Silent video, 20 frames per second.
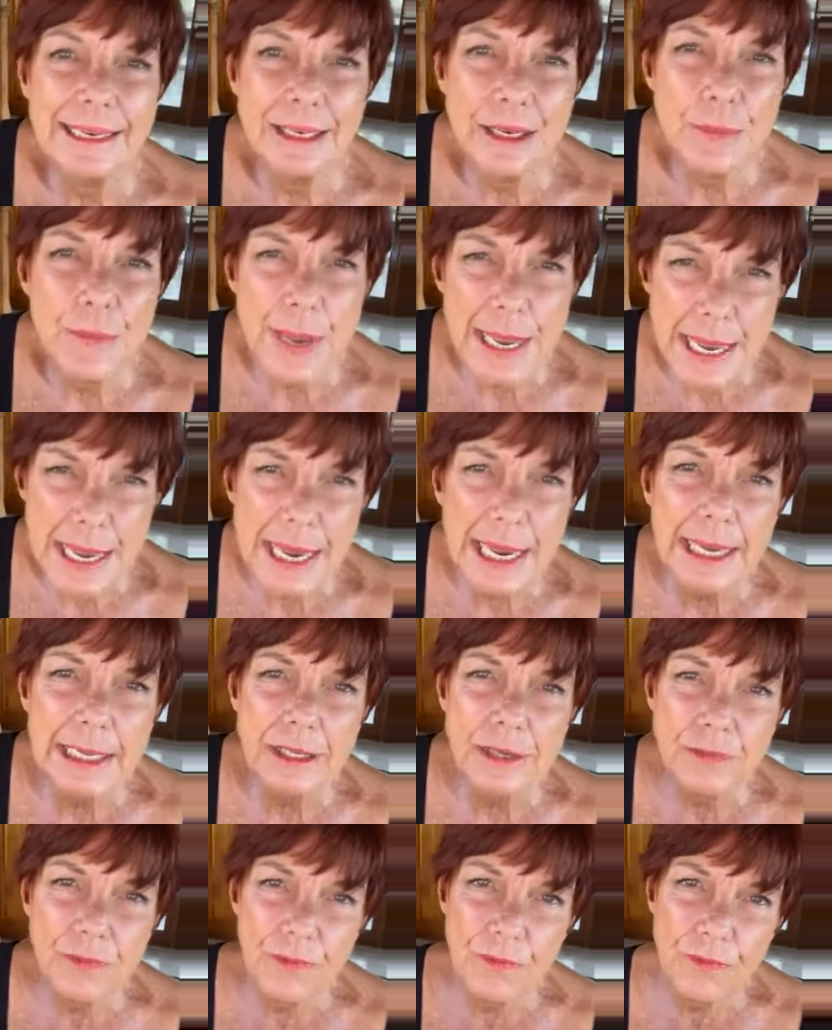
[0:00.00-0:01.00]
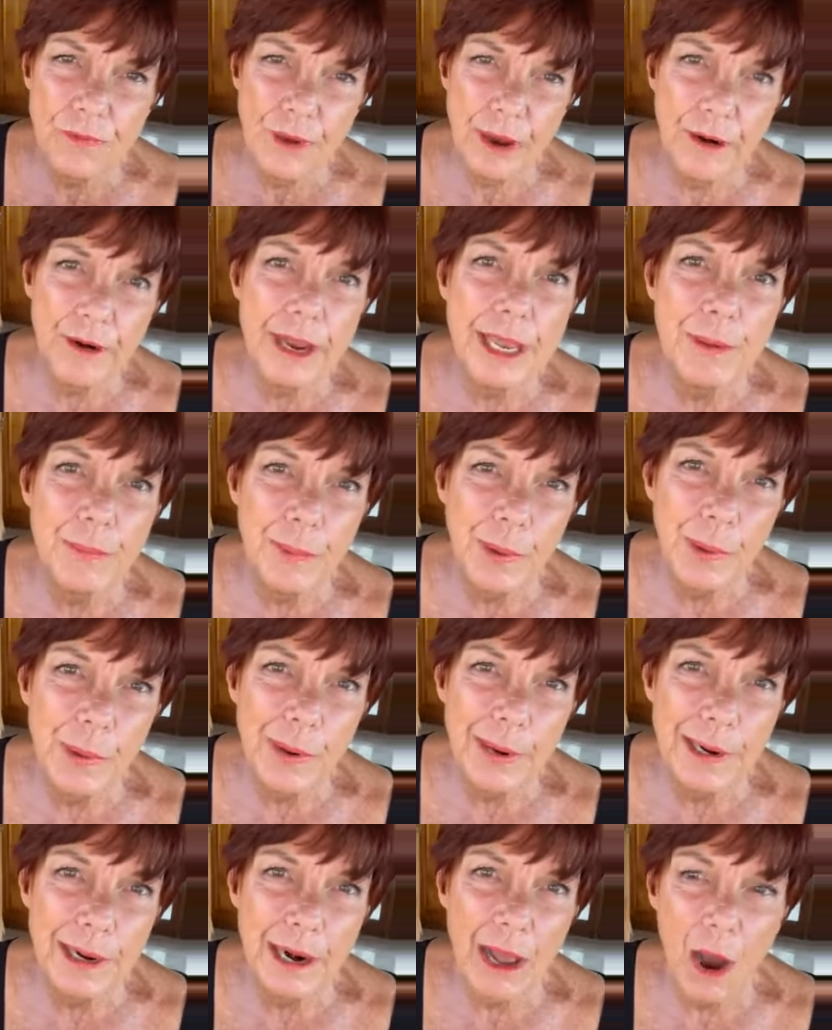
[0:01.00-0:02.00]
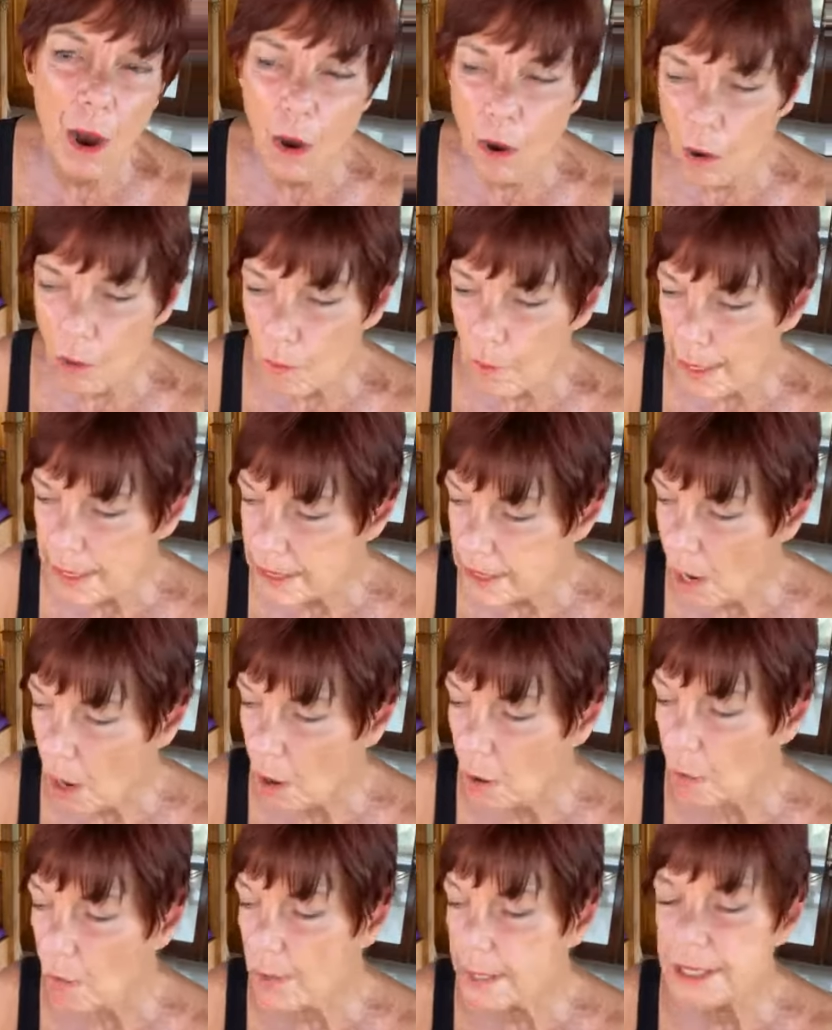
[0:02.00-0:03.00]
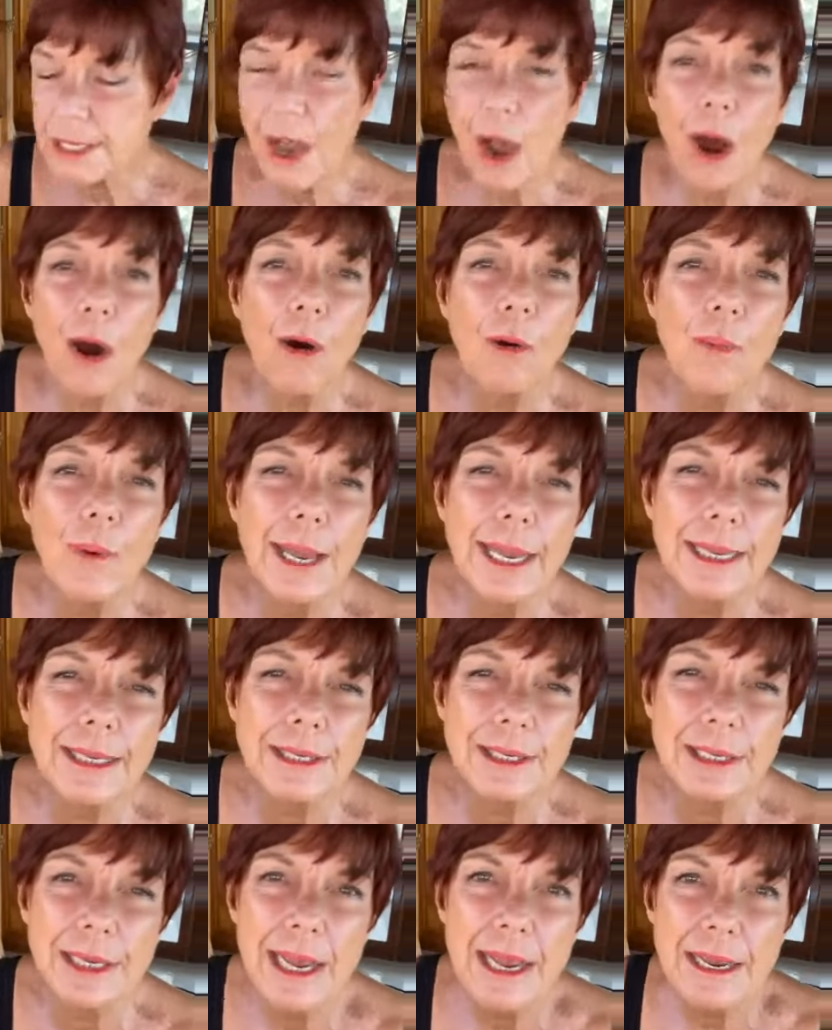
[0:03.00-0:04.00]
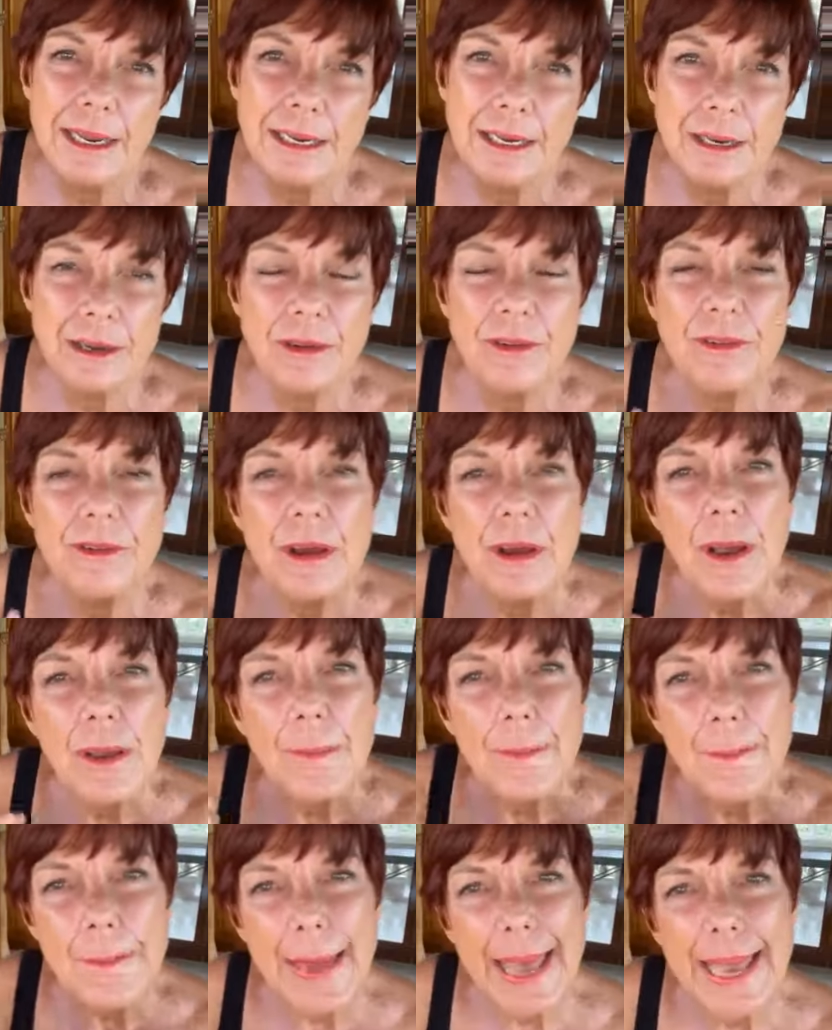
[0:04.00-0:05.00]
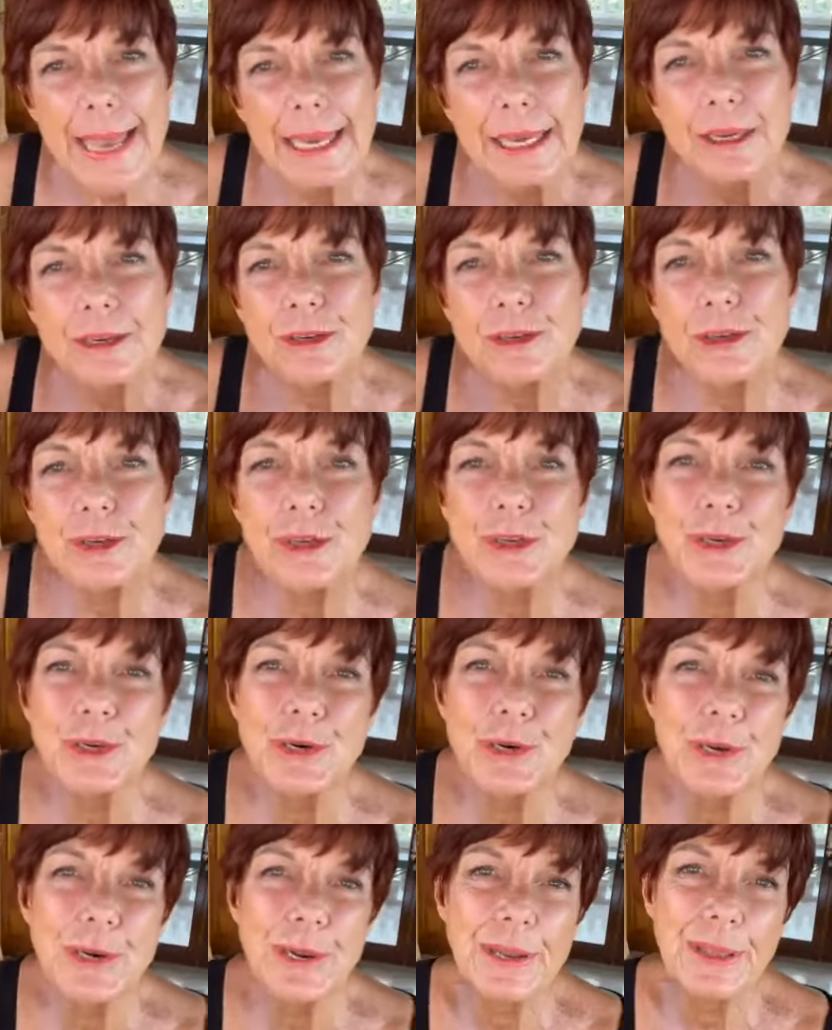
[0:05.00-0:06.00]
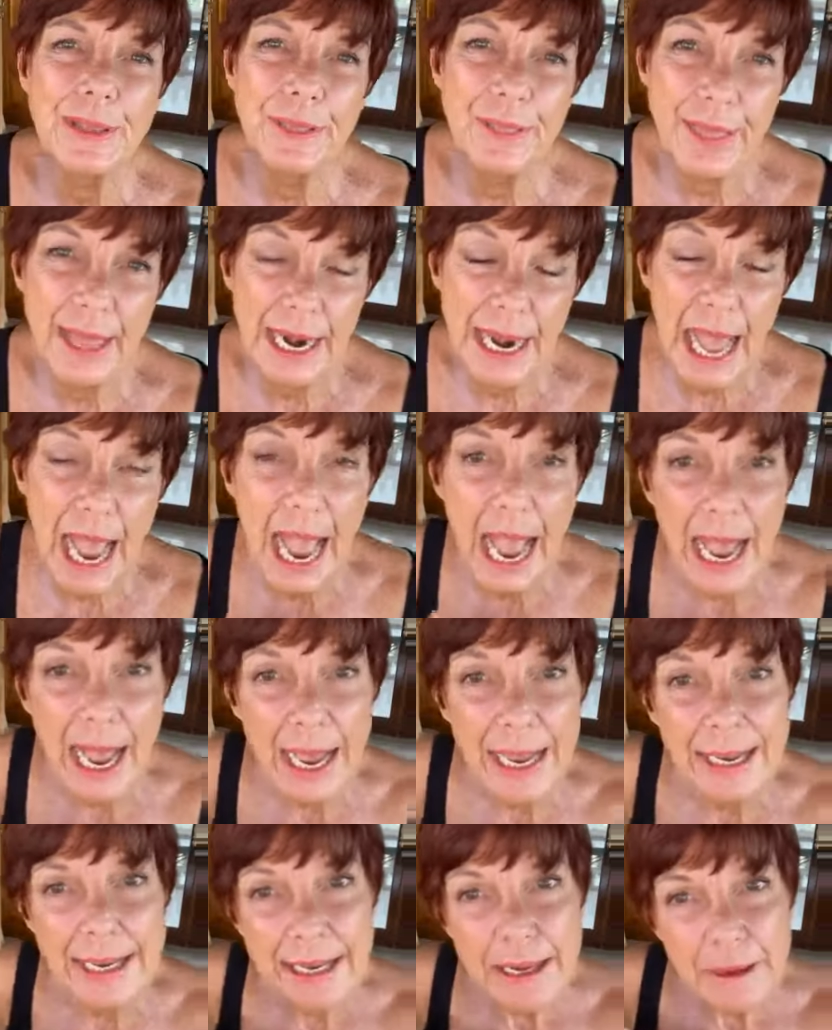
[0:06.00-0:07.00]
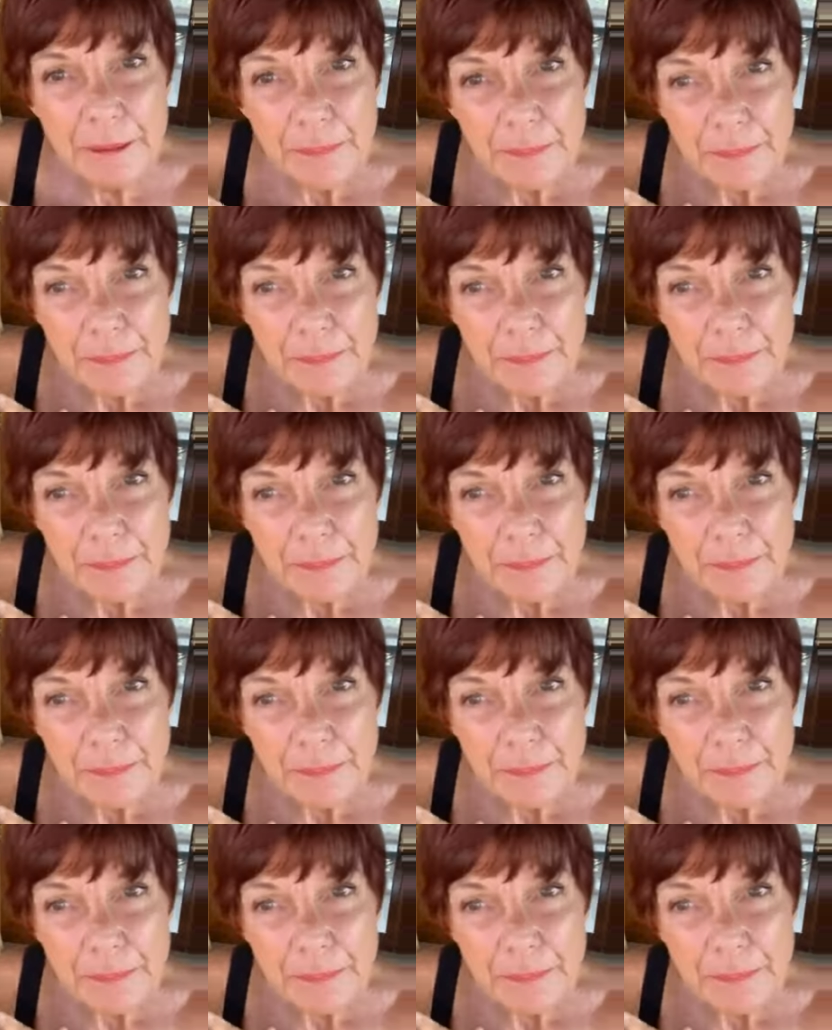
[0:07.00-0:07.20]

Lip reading: to me it's very important always to make sure that I